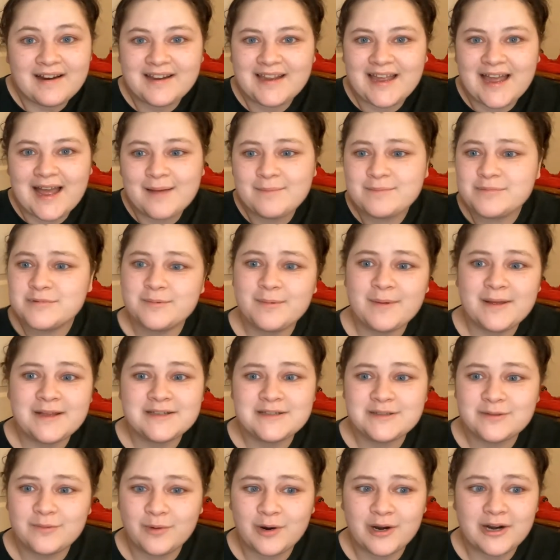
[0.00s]
cap
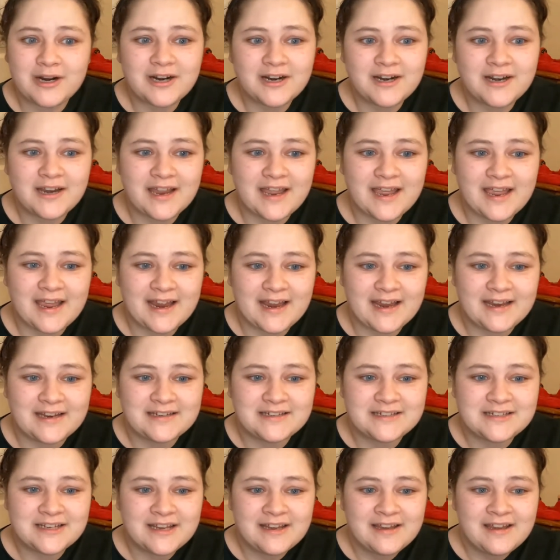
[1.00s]
space work.
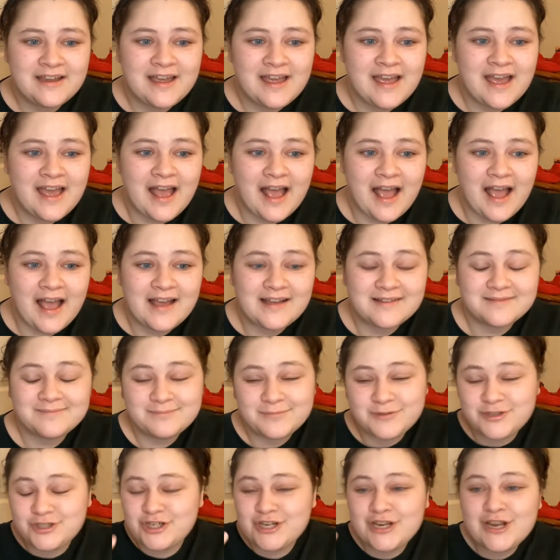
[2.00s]
And
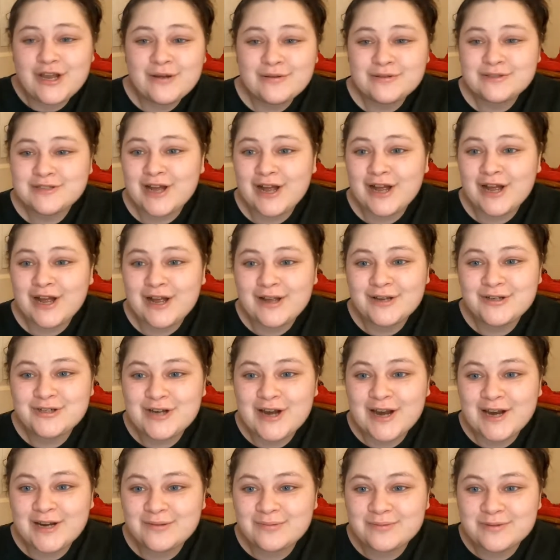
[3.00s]
Gio's
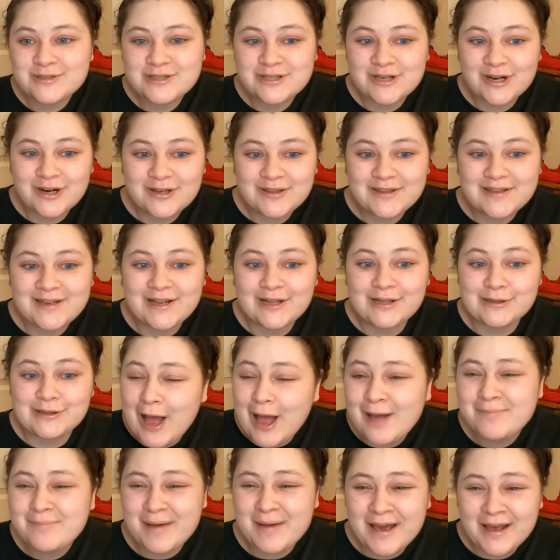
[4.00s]
contract was certainly a
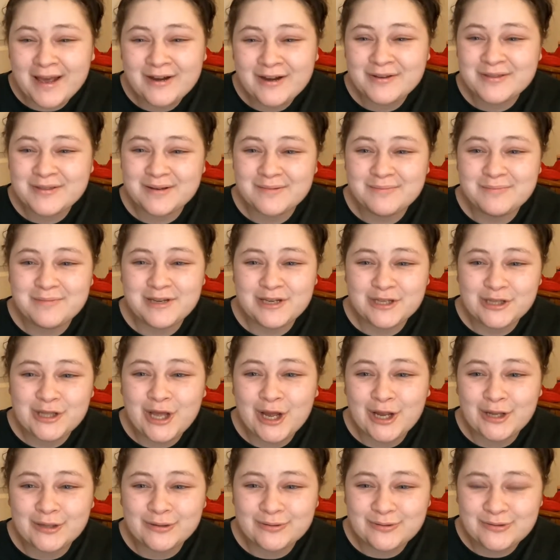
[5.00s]
lot better than
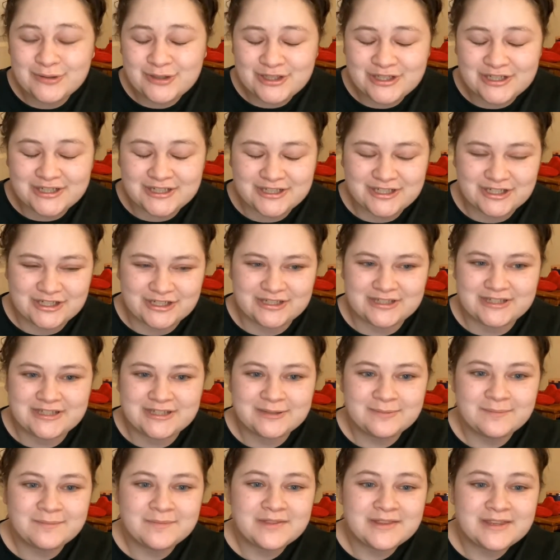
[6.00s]
Milan
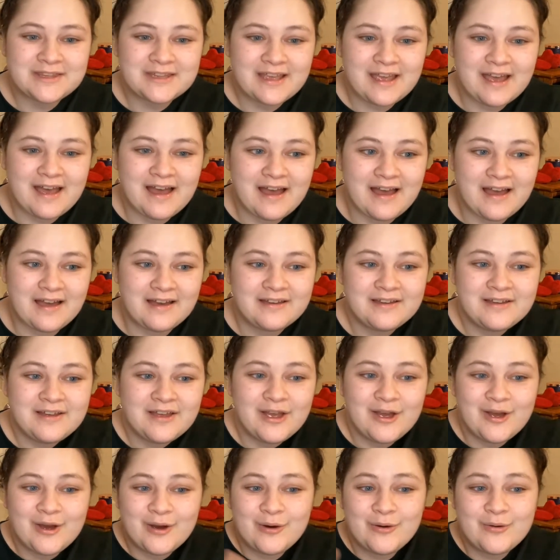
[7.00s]
Lucic's,
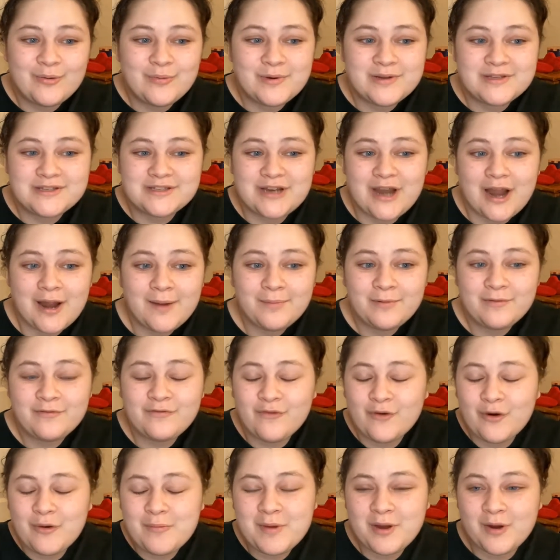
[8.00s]
who was not
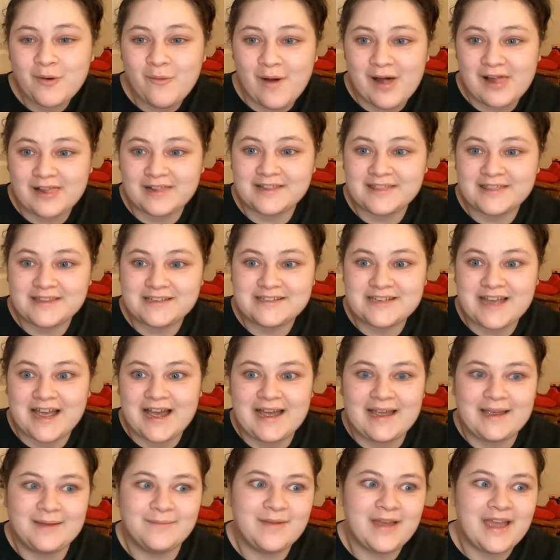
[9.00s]
performing well at the
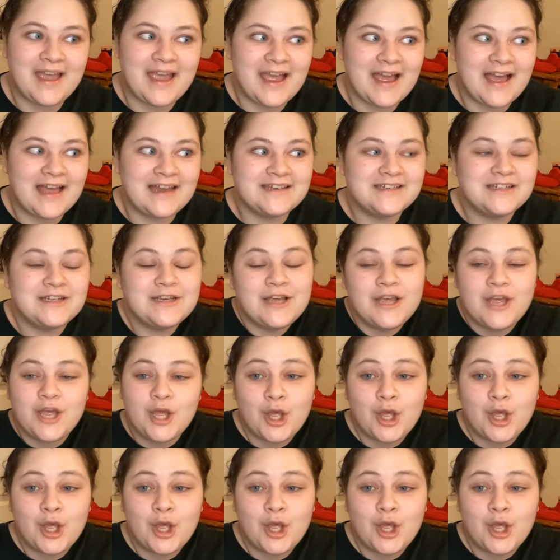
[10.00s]
time. And